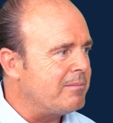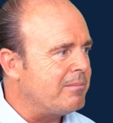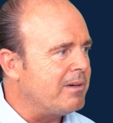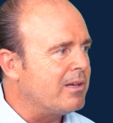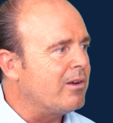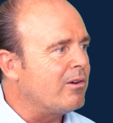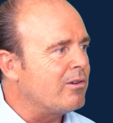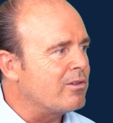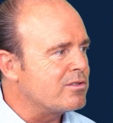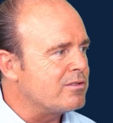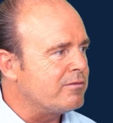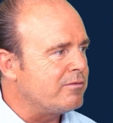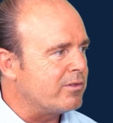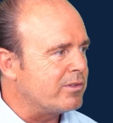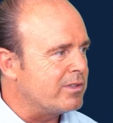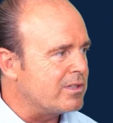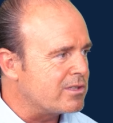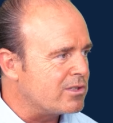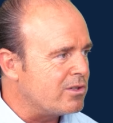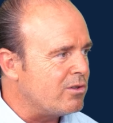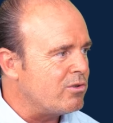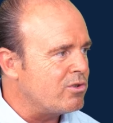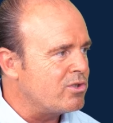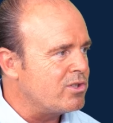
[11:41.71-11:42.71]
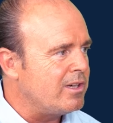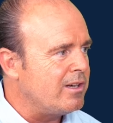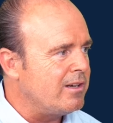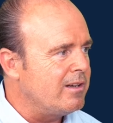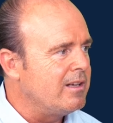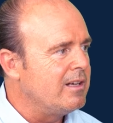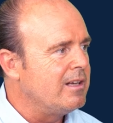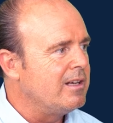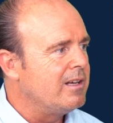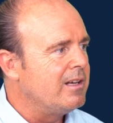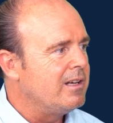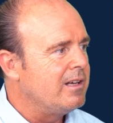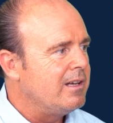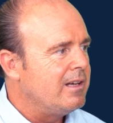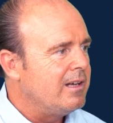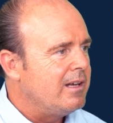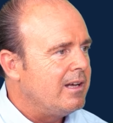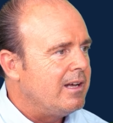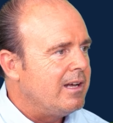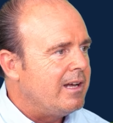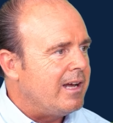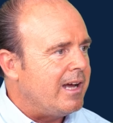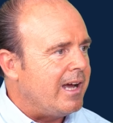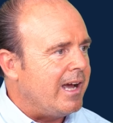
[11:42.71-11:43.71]
but also for the social,
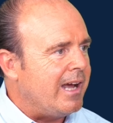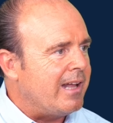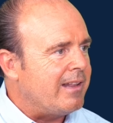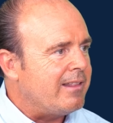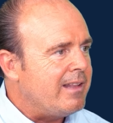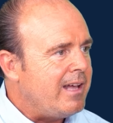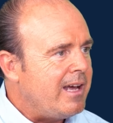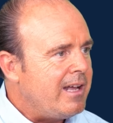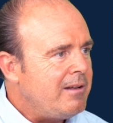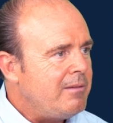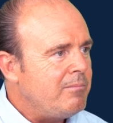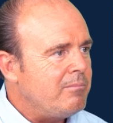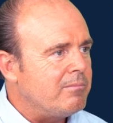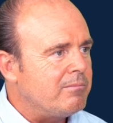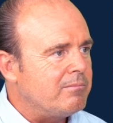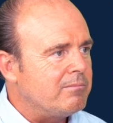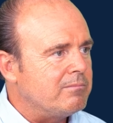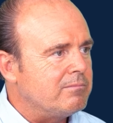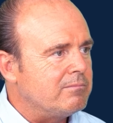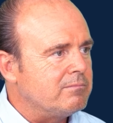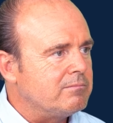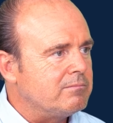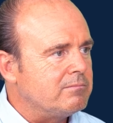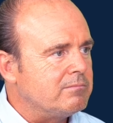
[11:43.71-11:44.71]
and then